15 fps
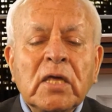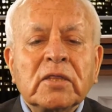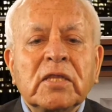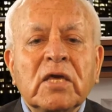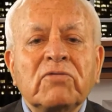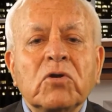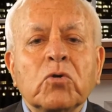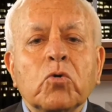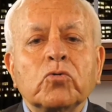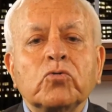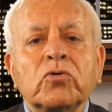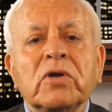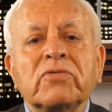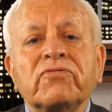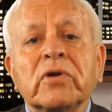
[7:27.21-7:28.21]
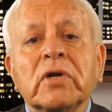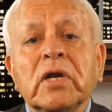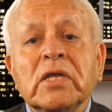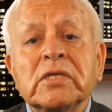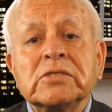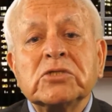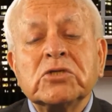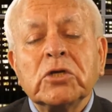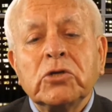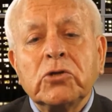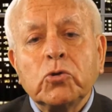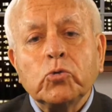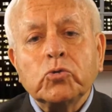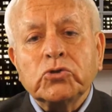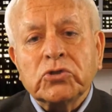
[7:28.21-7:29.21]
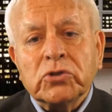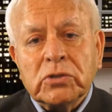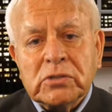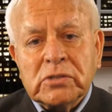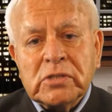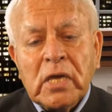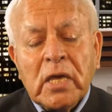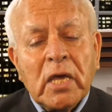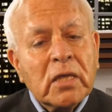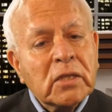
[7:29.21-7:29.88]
they will go to different institutions,